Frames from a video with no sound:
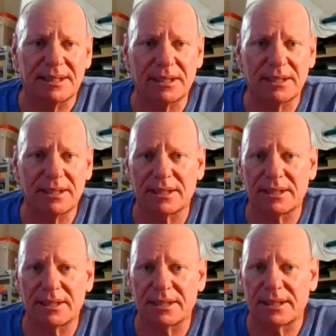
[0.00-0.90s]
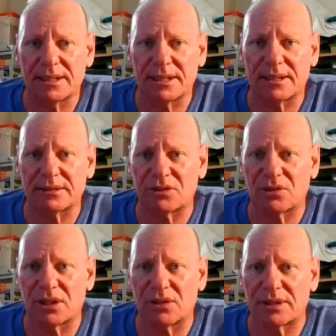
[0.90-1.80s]
BOE.
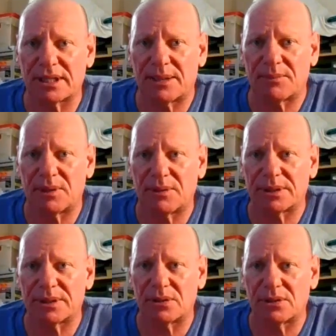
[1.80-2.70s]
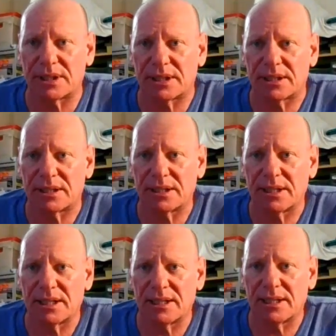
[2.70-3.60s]
I'll just try and look it up while
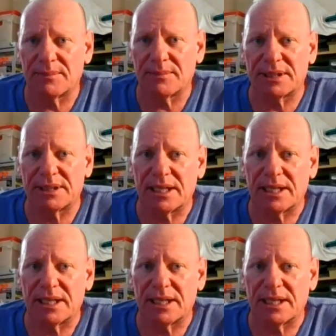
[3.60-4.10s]
we're talking.